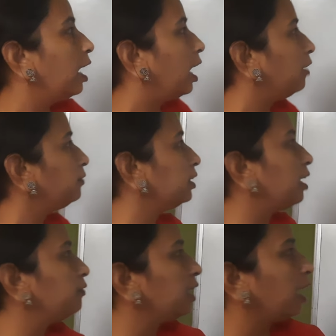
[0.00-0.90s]
After that,
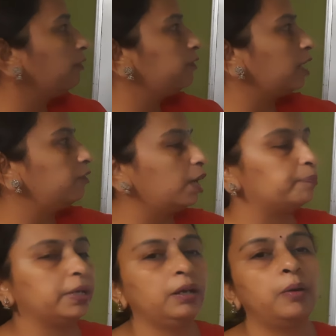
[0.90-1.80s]
we have
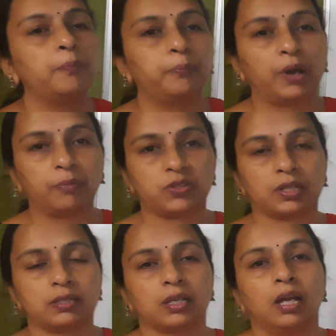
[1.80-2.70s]
developing
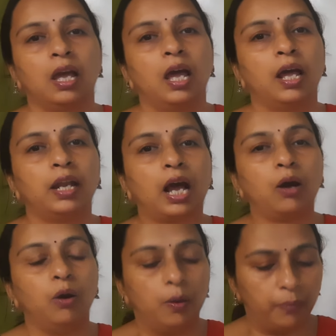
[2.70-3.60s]
premises.
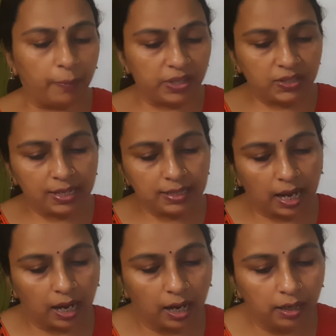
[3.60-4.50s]
Now, premises
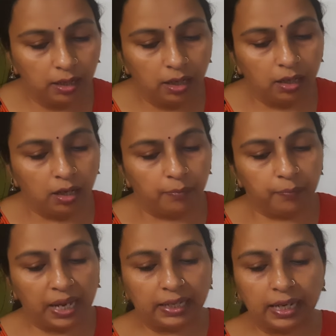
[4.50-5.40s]
are
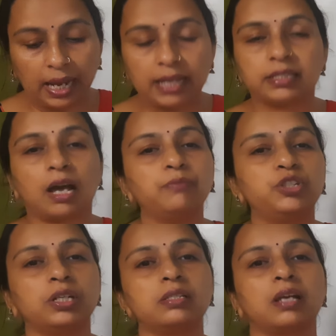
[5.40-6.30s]
making
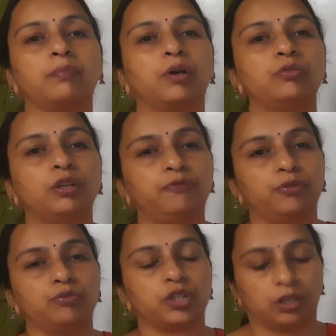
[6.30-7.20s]
assumptions about the
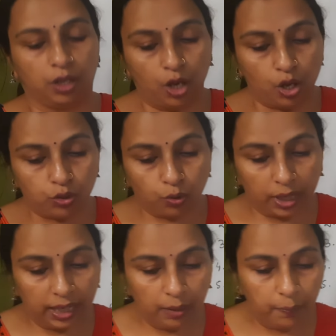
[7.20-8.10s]
future. So,
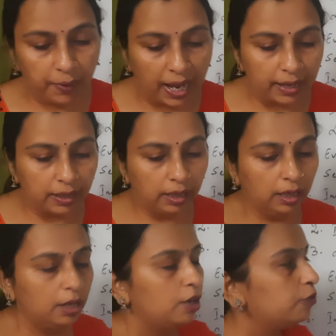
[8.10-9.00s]
in planning,
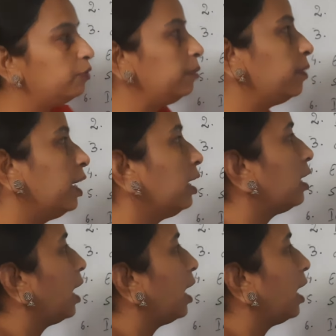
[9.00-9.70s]
we make